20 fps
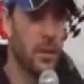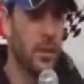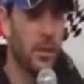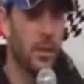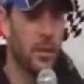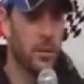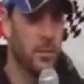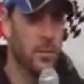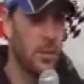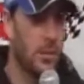
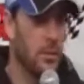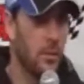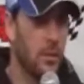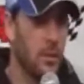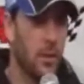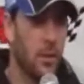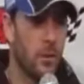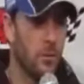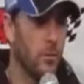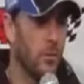and he can set his
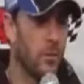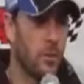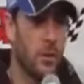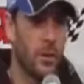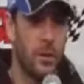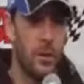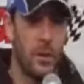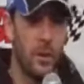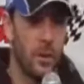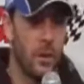car up to
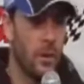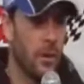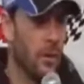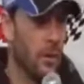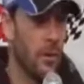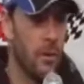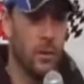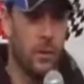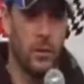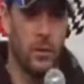it,
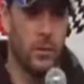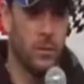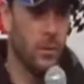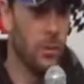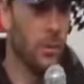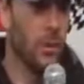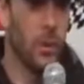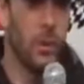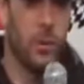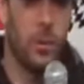you,
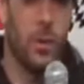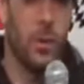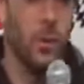you go and